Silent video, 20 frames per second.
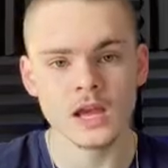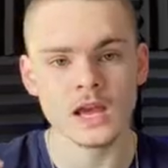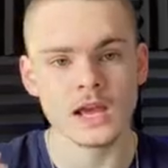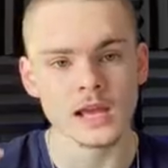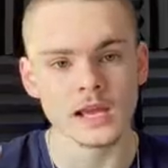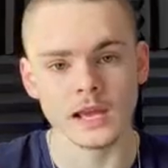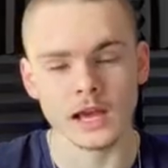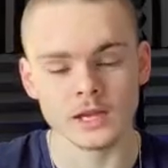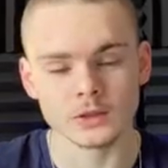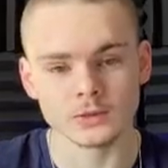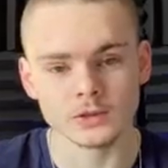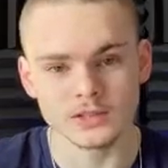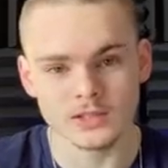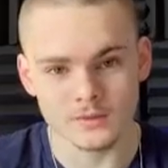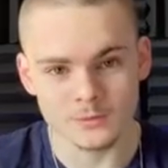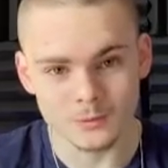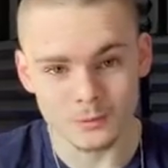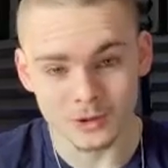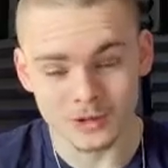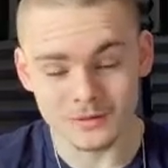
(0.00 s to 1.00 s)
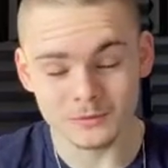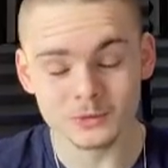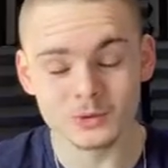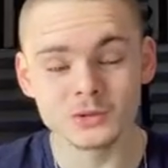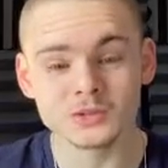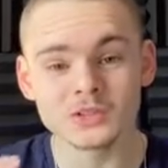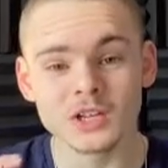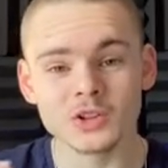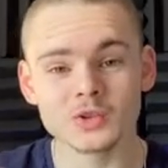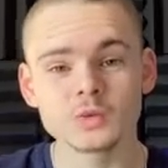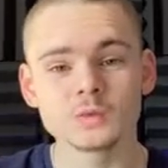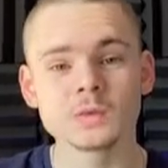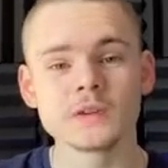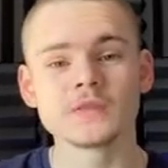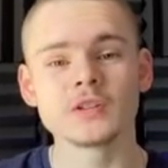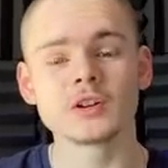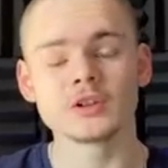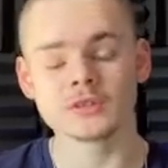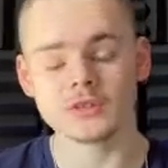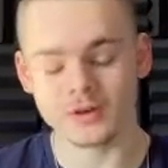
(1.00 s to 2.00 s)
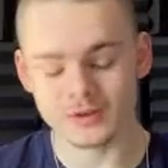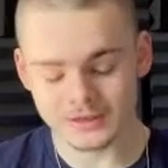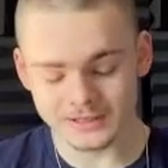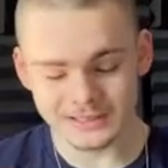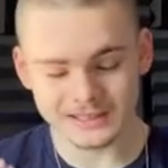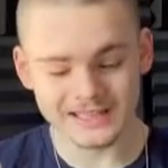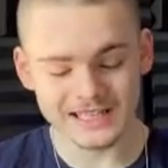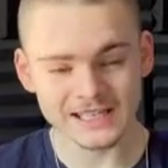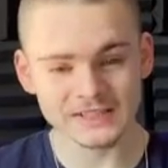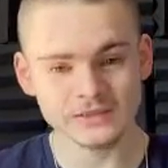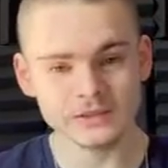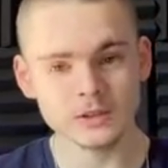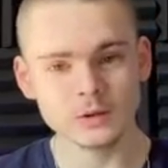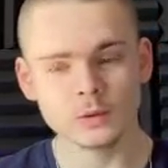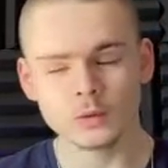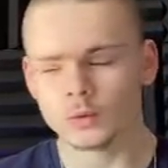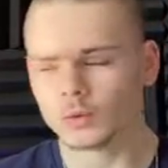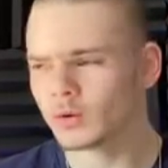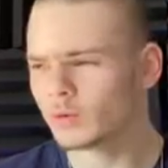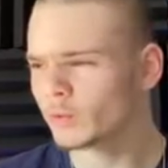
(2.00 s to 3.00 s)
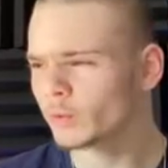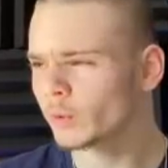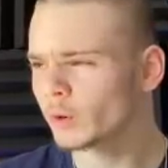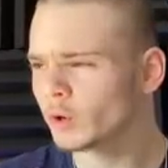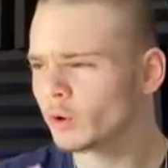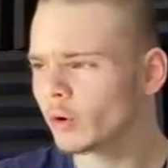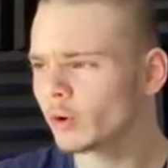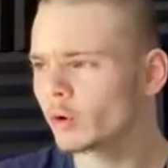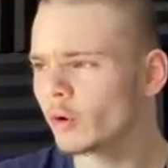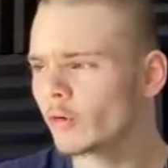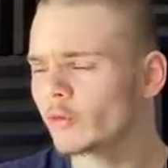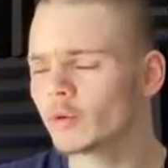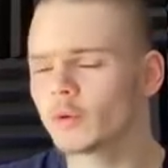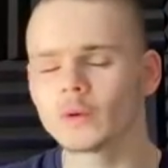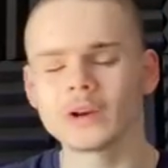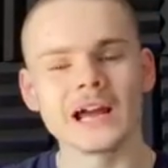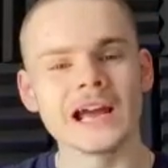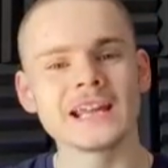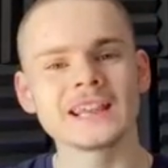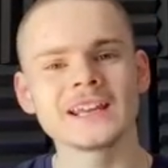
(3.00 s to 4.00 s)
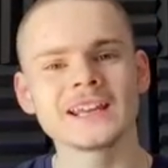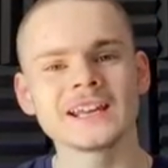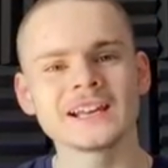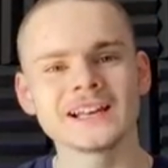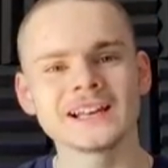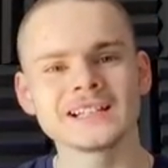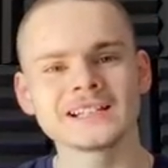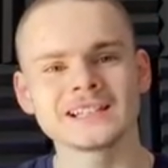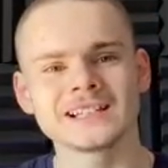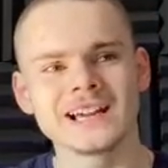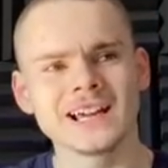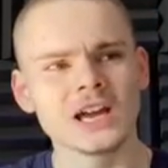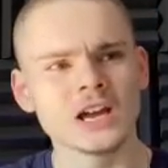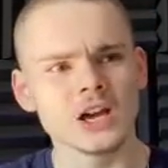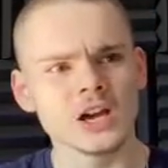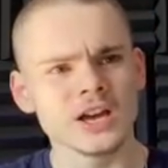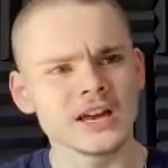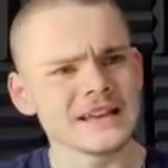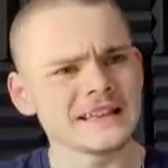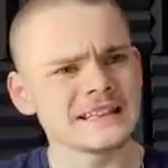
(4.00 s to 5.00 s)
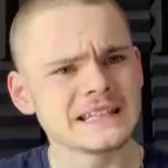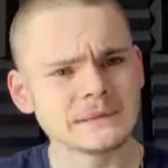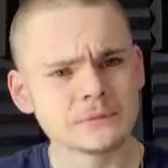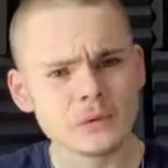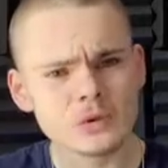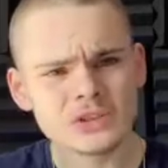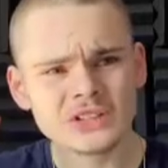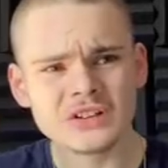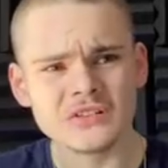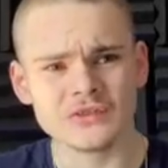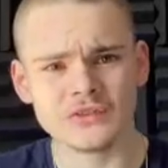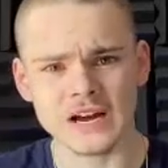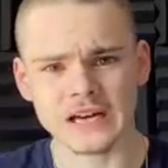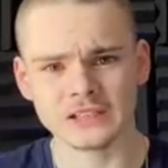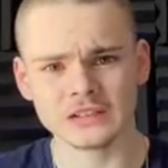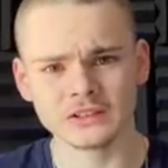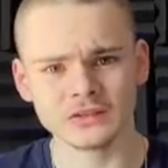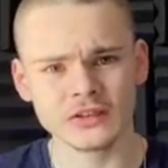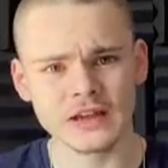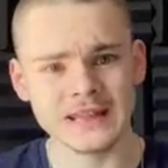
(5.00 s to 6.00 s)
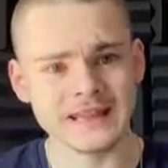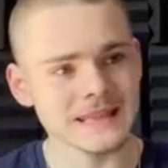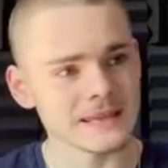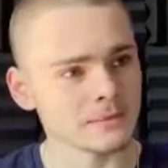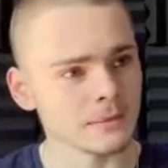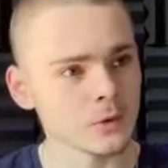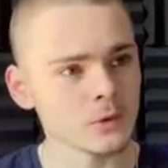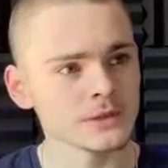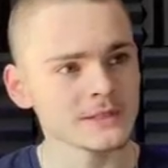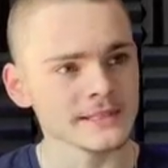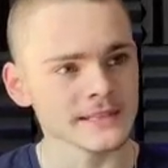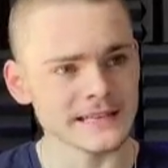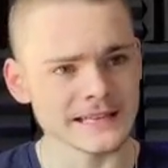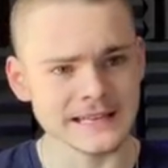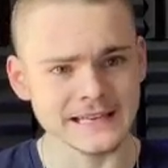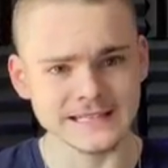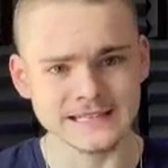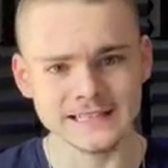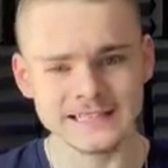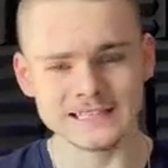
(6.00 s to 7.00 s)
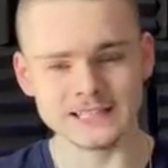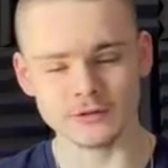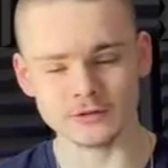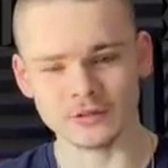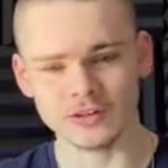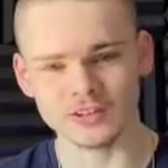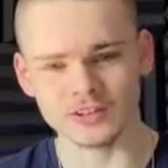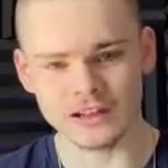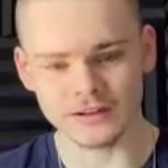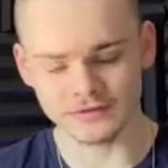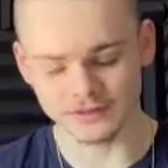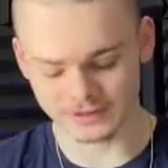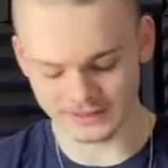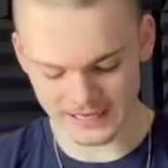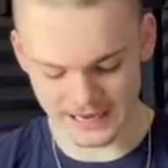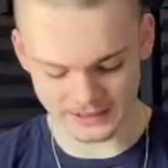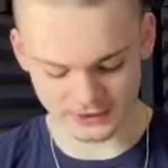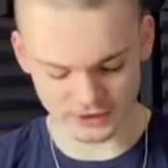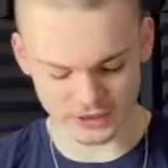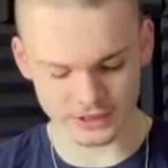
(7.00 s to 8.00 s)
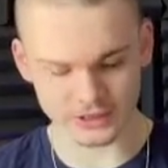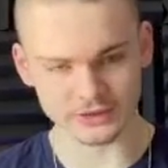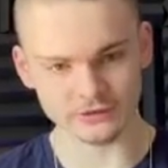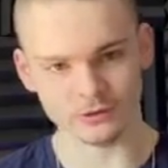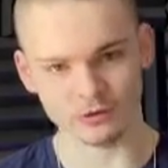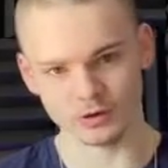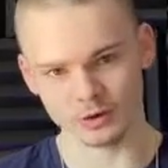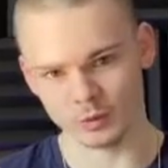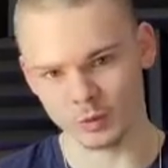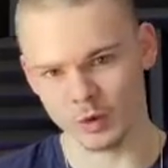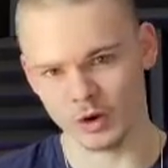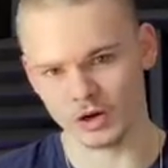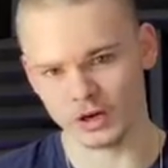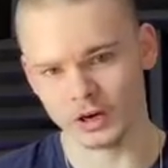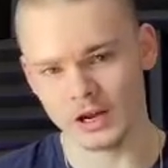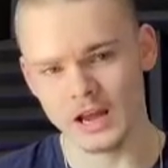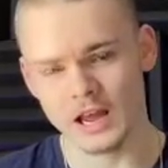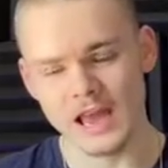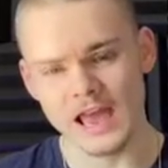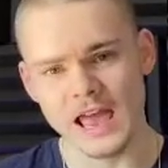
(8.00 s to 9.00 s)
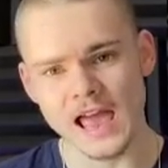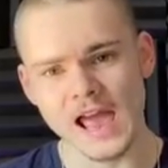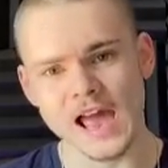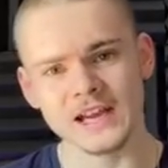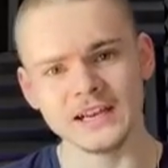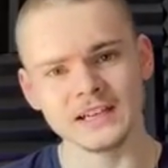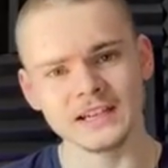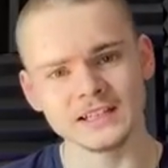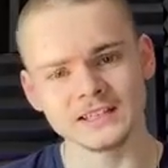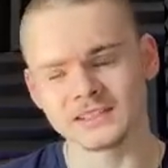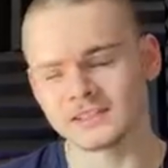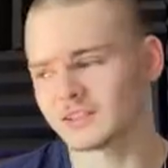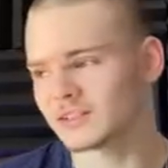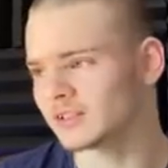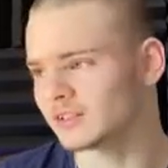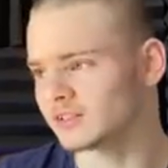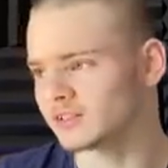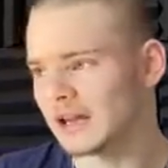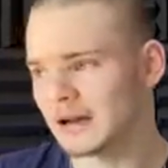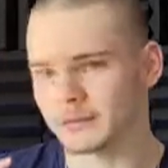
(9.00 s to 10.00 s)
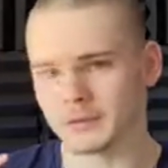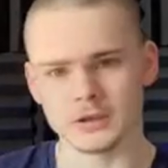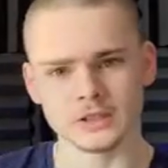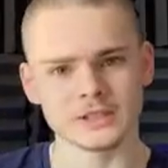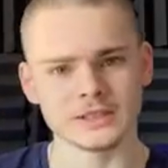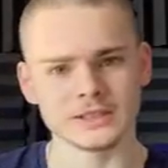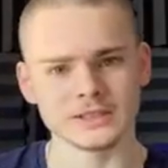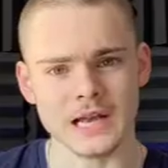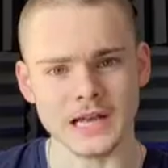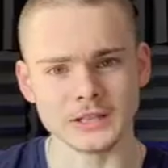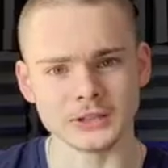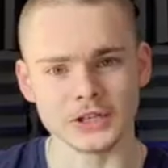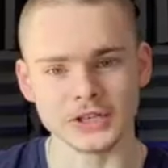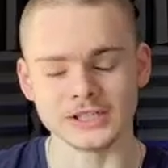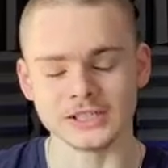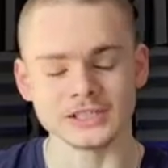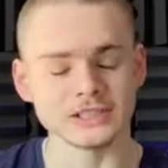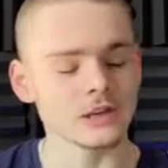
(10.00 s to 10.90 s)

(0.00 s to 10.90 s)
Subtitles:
Hey guys, what is up and welcome to another one of my videos. Now in today's video, we're going over what I think is the most effective and the most easy Town Hall 11 attack strategy for war, and it's the Zap Witch's attack strategy.